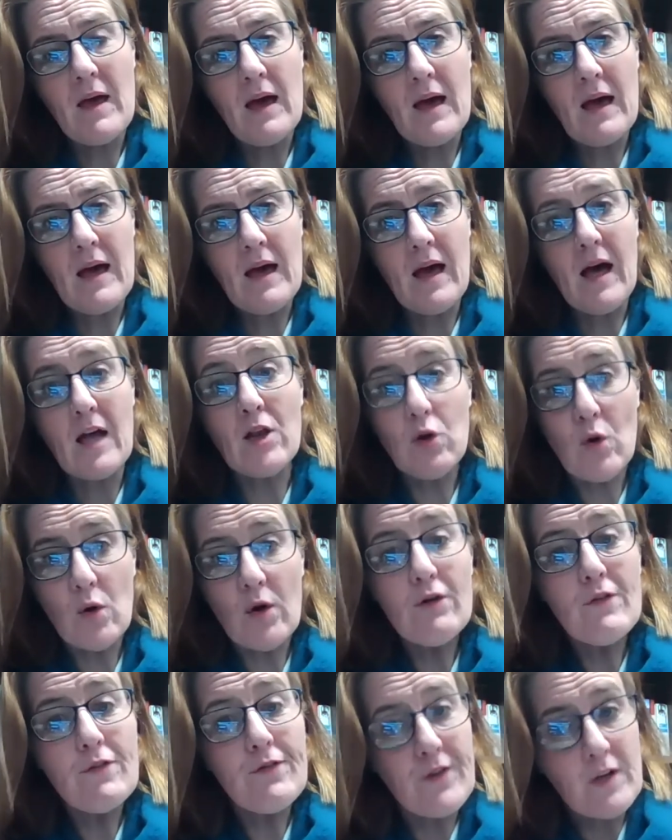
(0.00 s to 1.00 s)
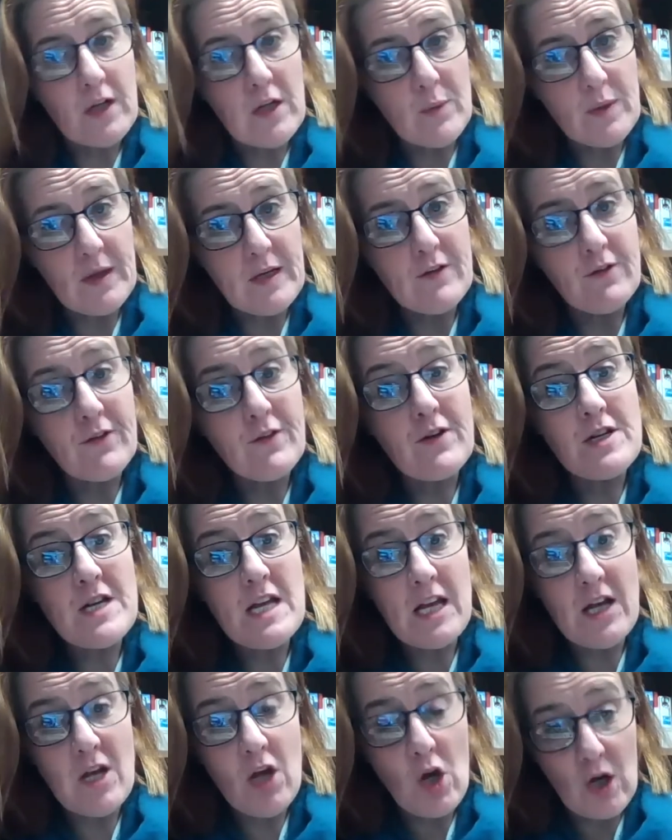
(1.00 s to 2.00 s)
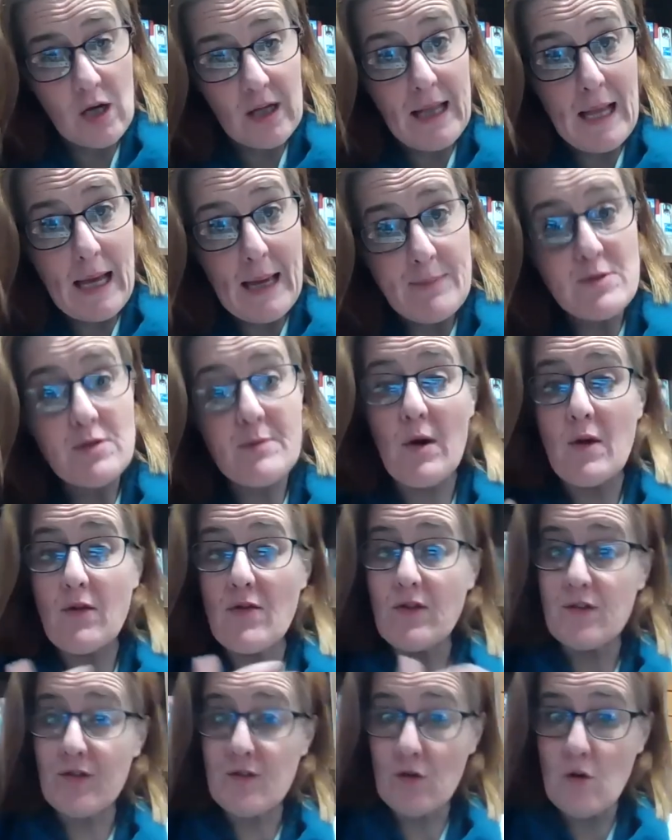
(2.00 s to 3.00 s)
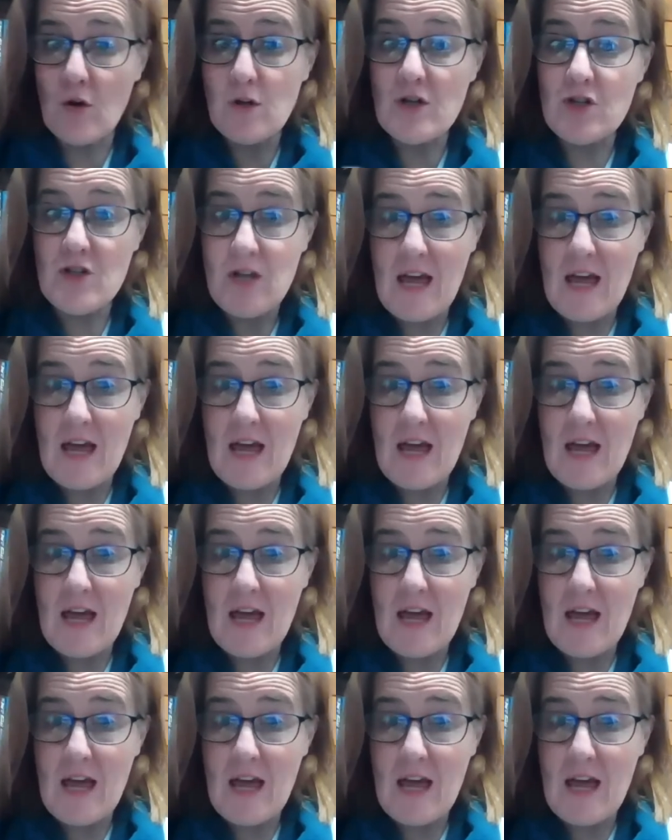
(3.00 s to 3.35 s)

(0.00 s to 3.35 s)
a loyal following in her claim to both the Scottish